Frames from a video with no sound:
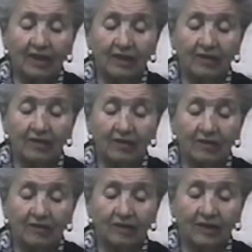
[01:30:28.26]
And
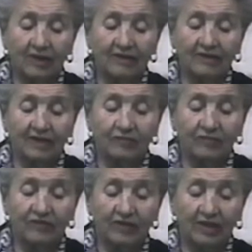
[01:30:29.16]
uh, he said,
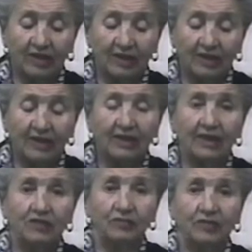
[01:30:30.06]
Marie,
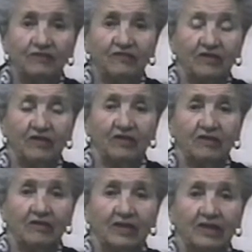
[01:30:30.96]
can you be very
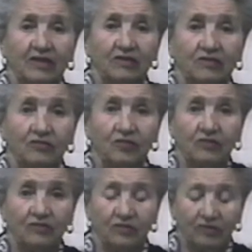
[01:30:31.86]
early here
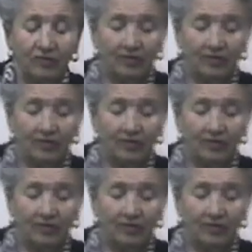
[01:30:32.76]
tomorrow?